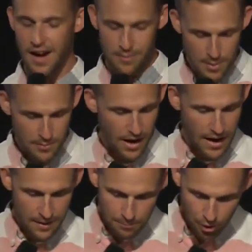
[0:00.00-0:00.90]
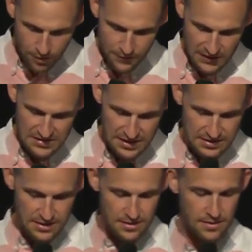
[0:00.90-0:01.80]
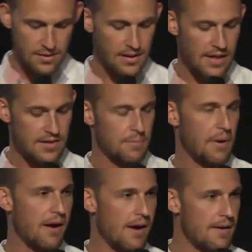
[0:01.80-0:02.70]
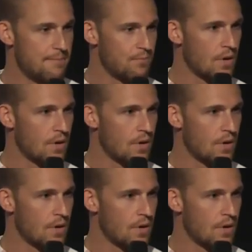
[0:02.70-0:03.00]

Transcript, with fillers: I remember I had a perfect season as a parent.